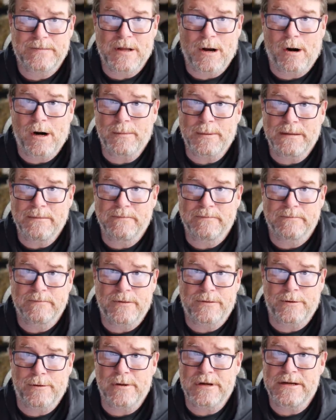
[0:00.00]
Army
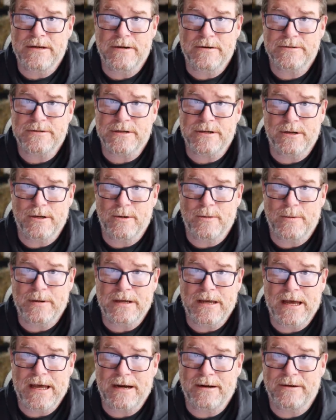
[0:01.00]
30 years ago, we
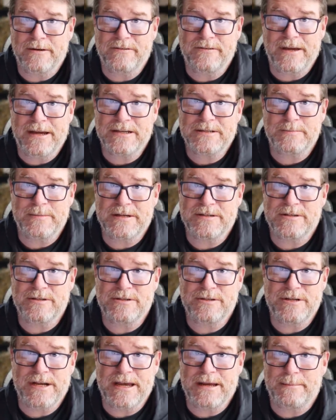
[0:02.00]
got on a text
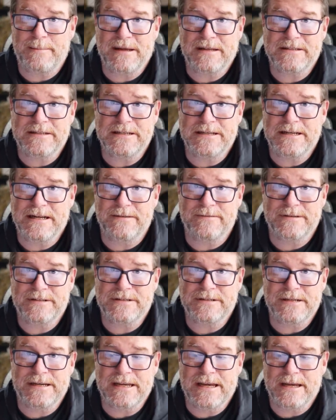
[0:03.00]
message chat, about 10 of
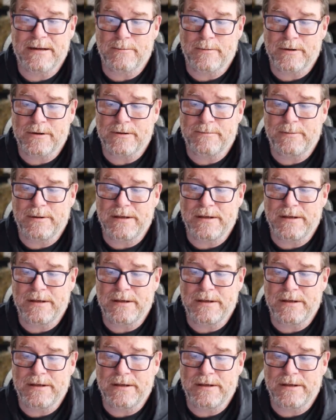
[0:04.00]
us, and we're going to